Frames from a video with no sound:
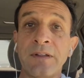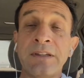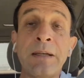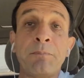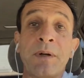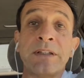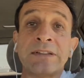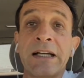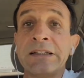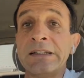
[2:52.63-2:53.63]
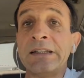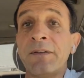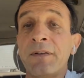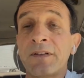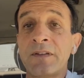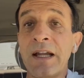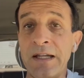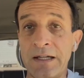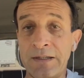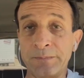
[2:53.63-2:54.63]
deeper than the first
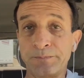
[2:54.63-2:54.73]
layer.